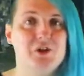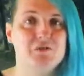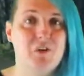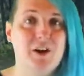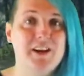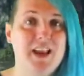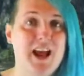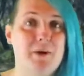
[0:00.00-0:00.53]

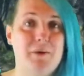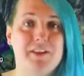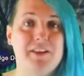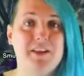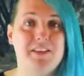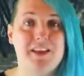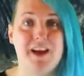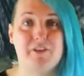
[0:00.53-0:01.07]
right now I
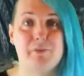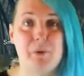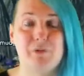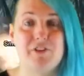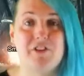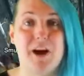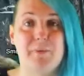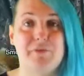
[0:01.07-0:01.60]
think the
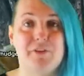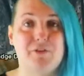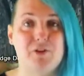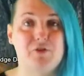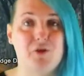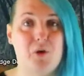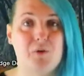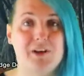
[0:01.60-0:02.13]
Xbox Adaptive
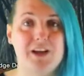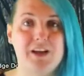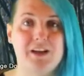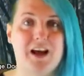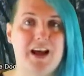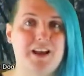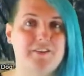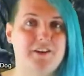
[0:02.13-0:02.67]

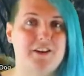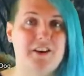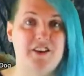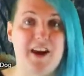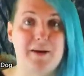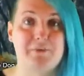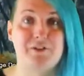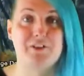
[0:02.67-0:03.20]
Controller and an
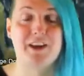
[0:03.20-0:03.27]
adapter